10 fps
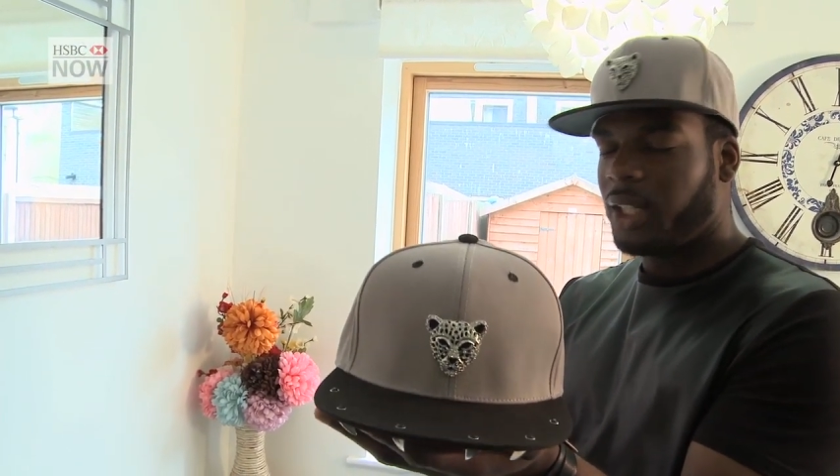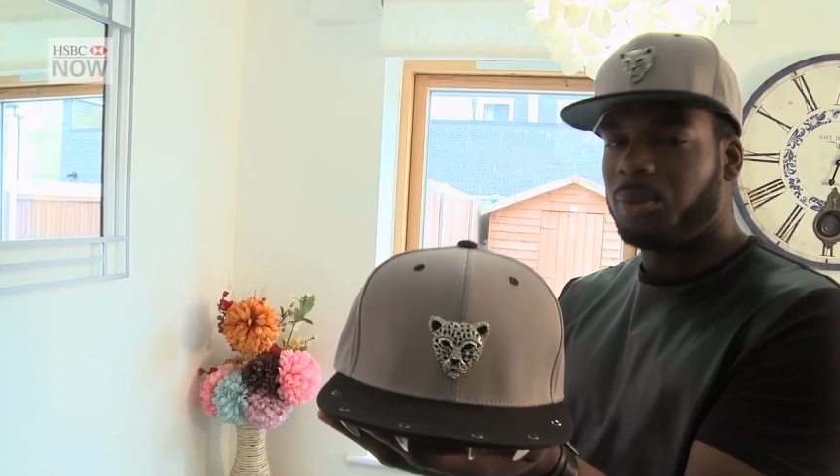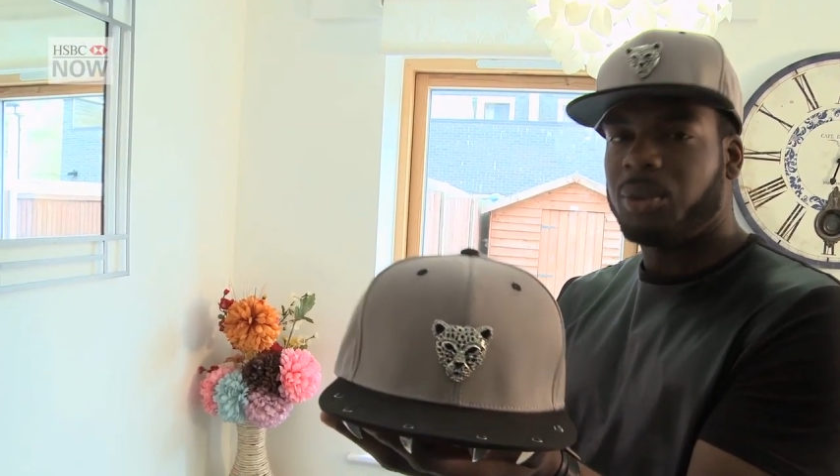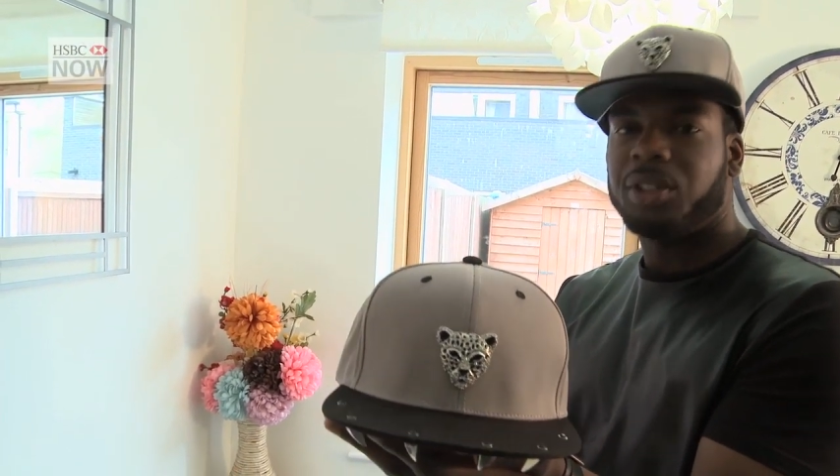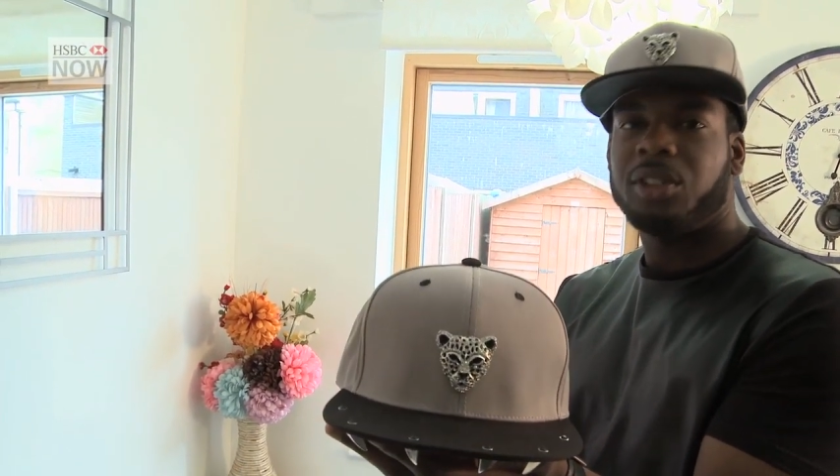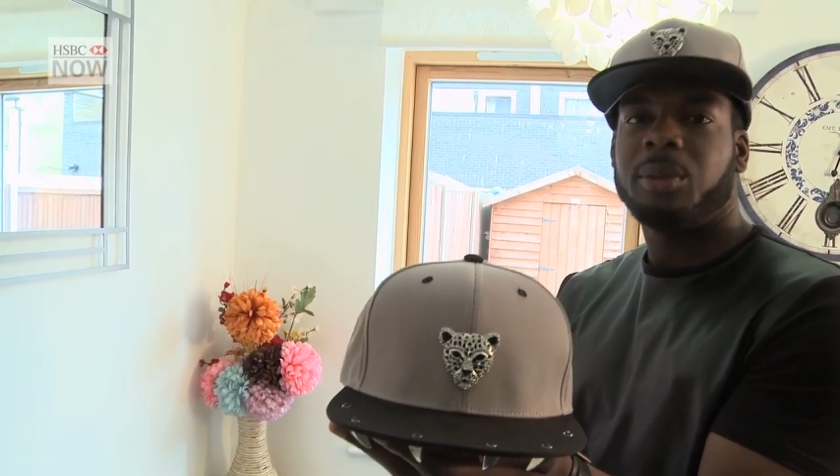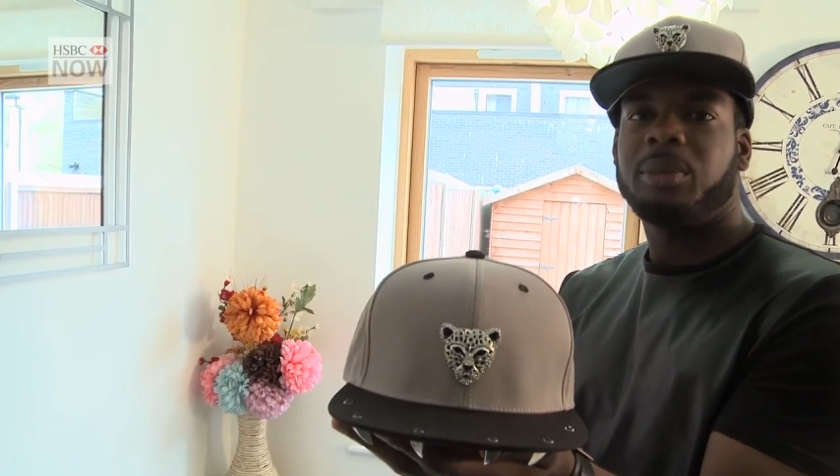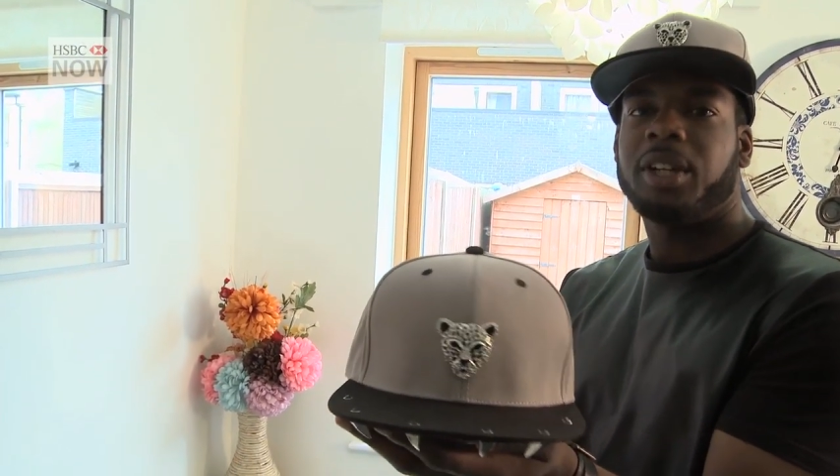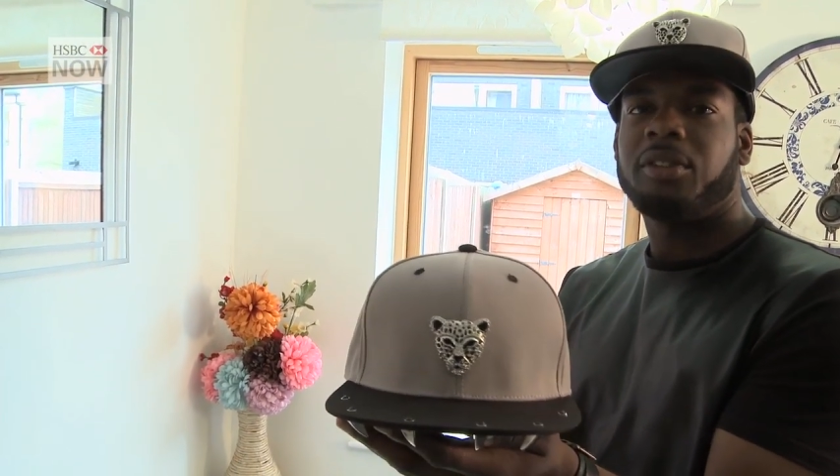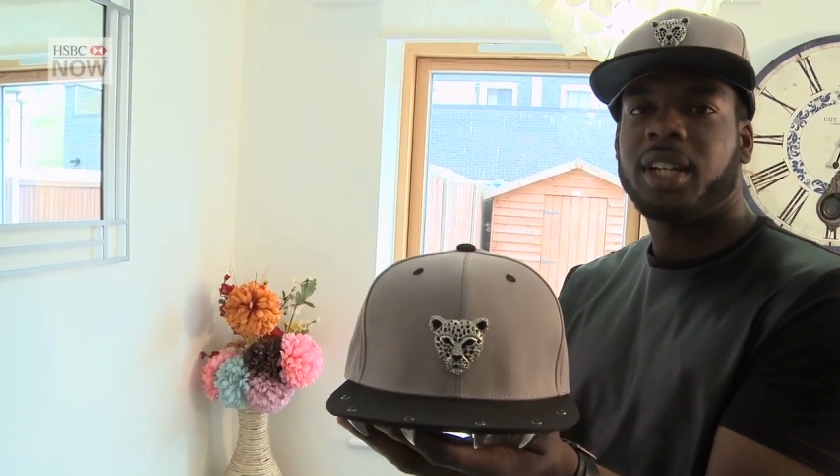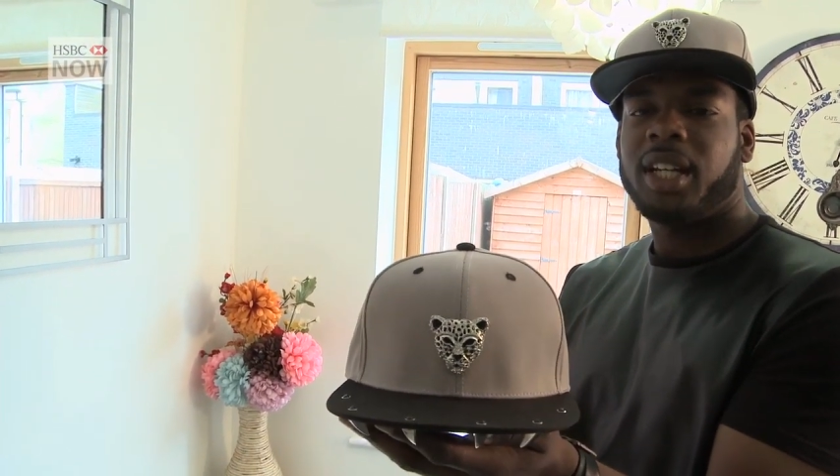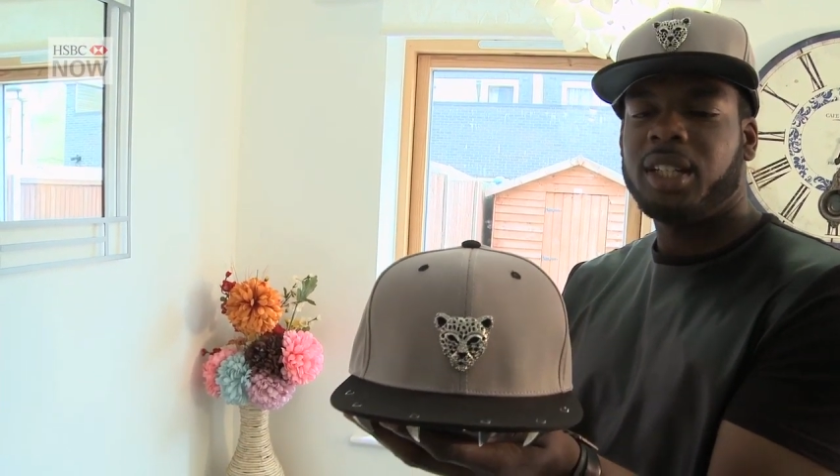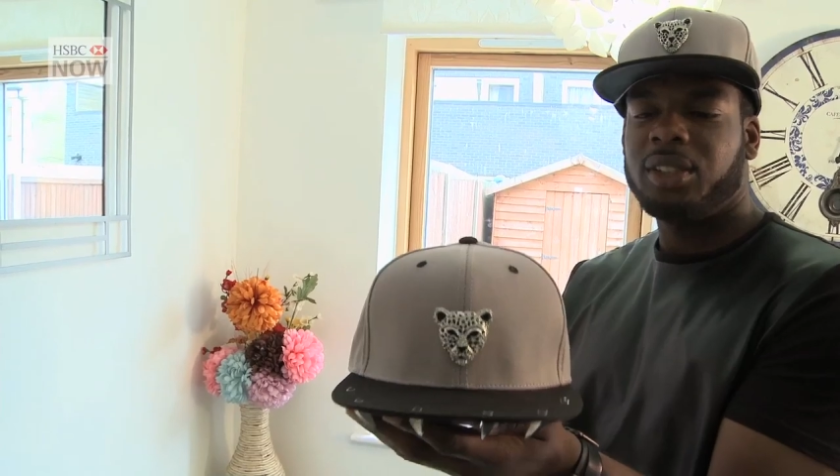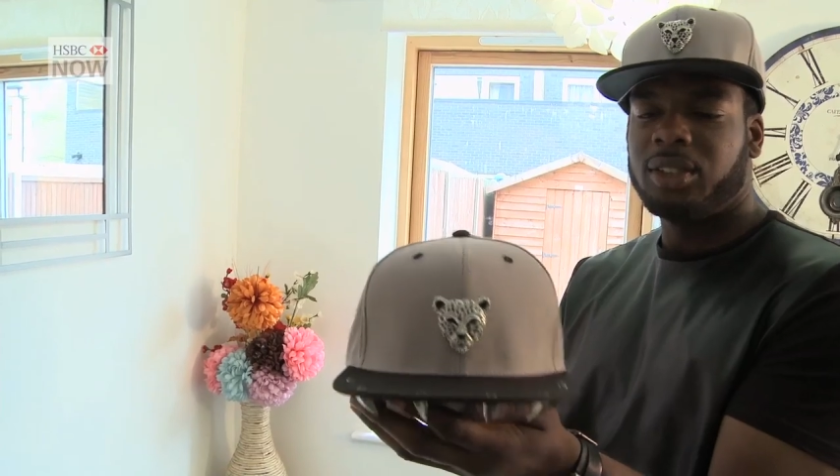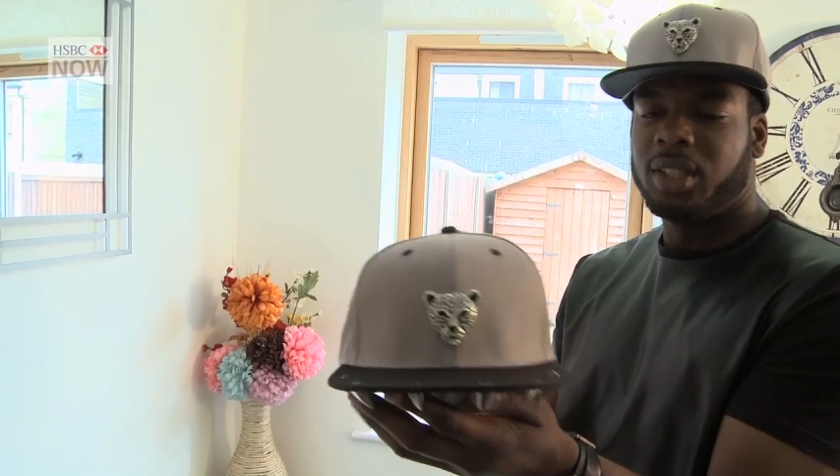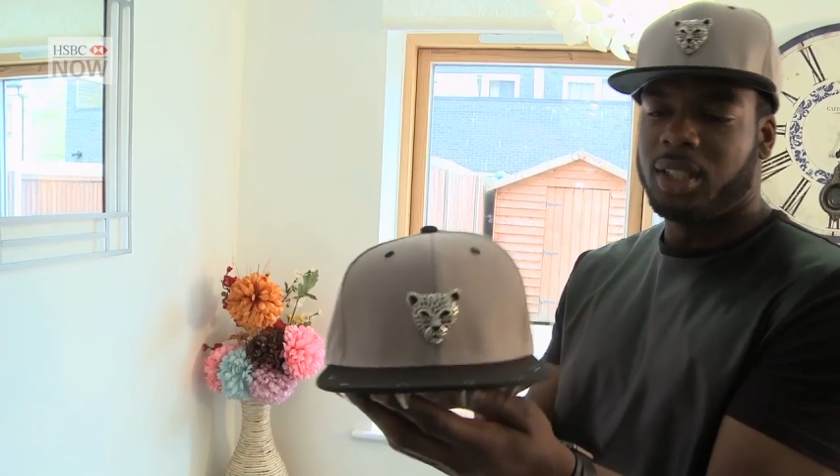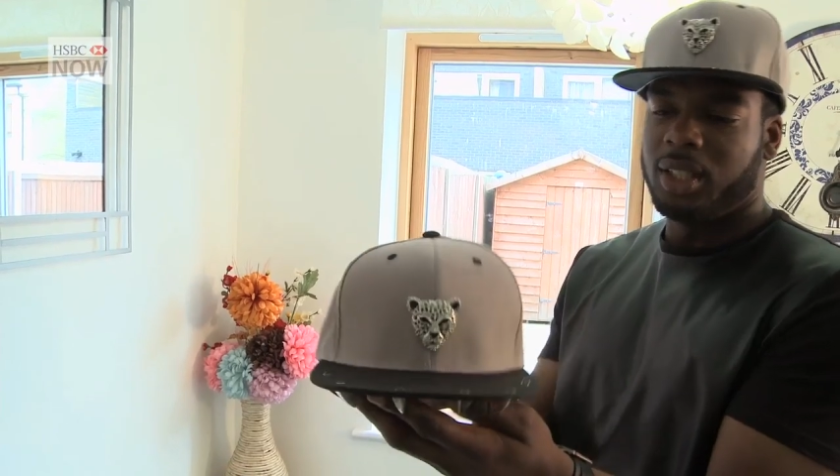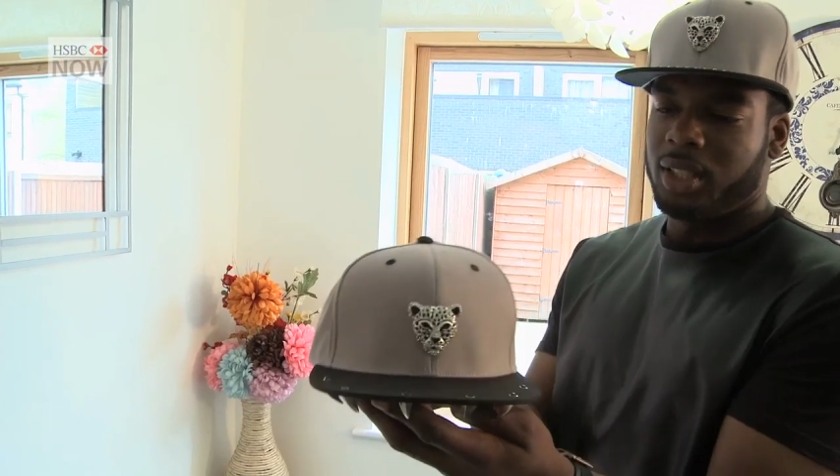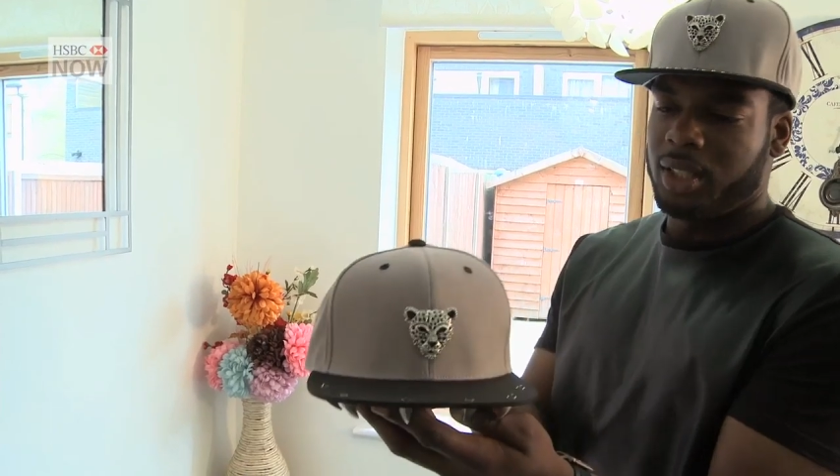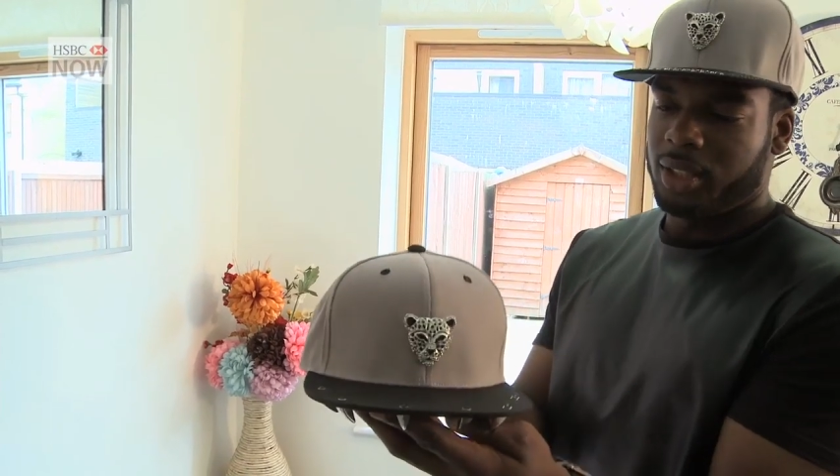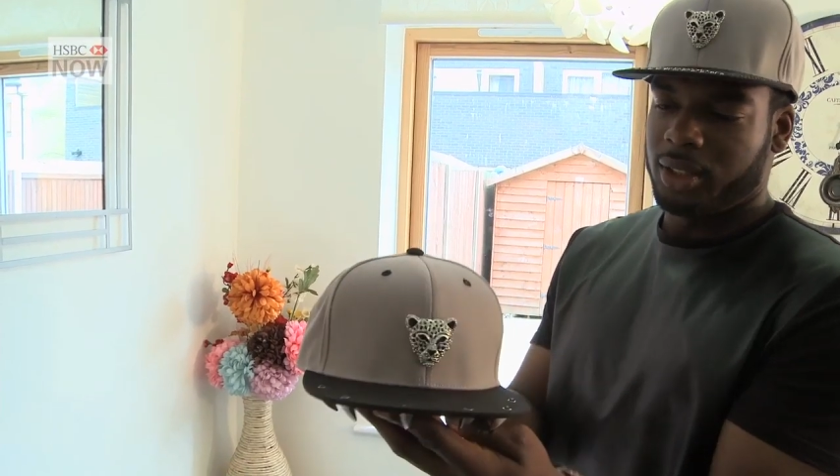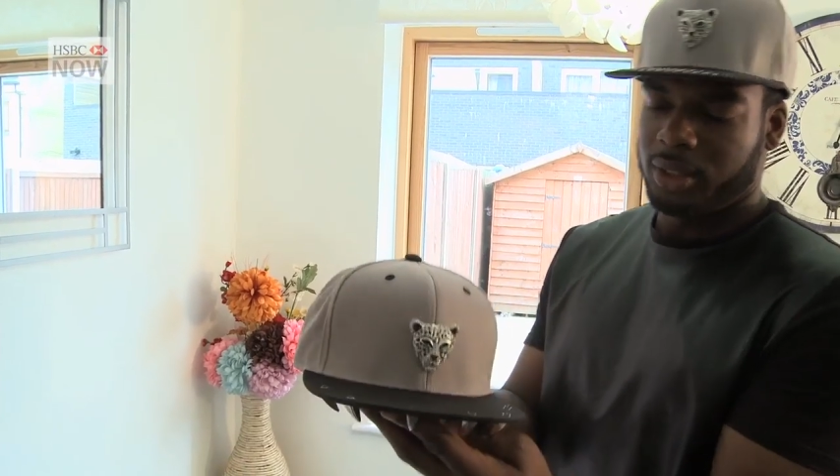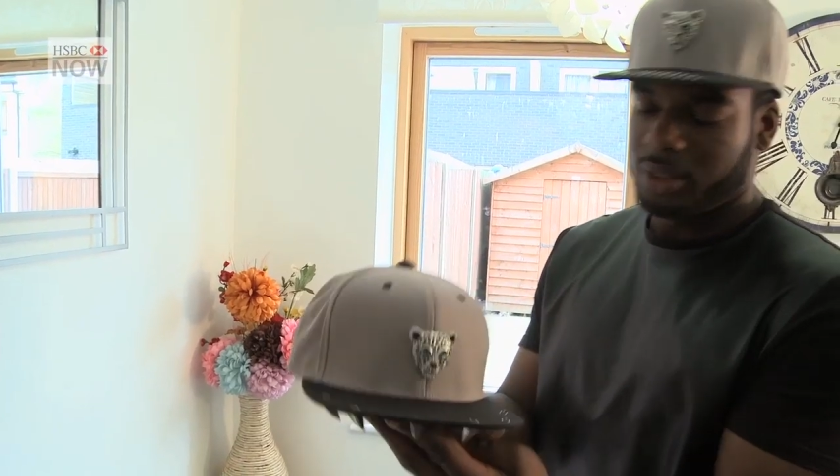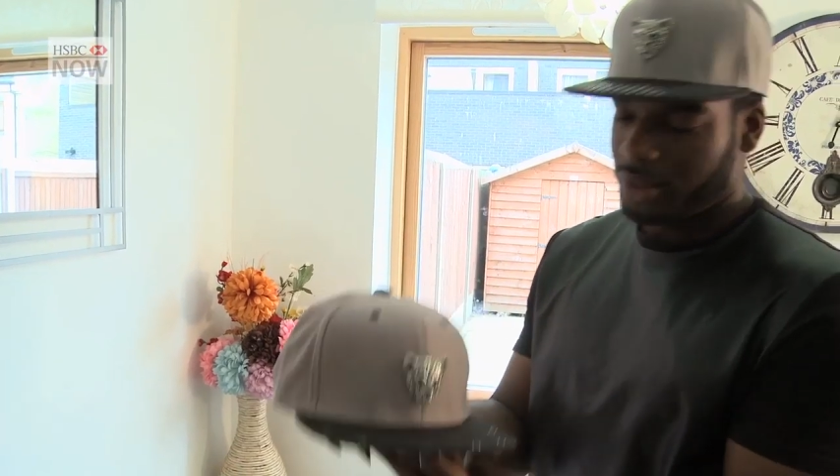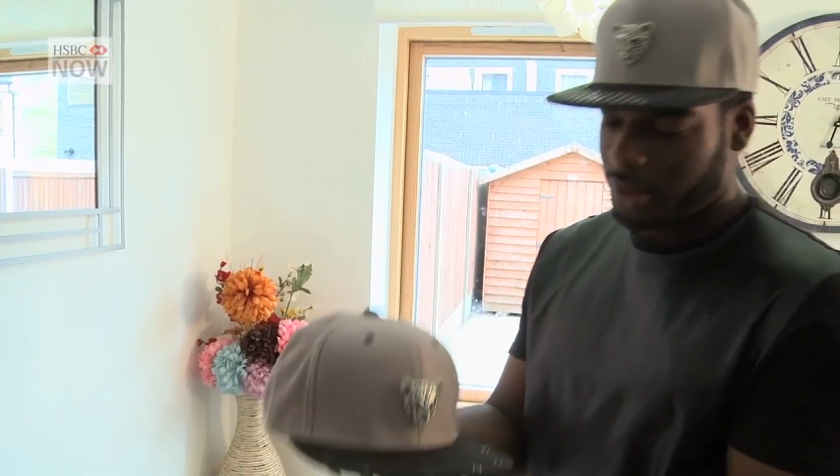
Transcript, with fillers: and working on the brand Ricalyce. I thought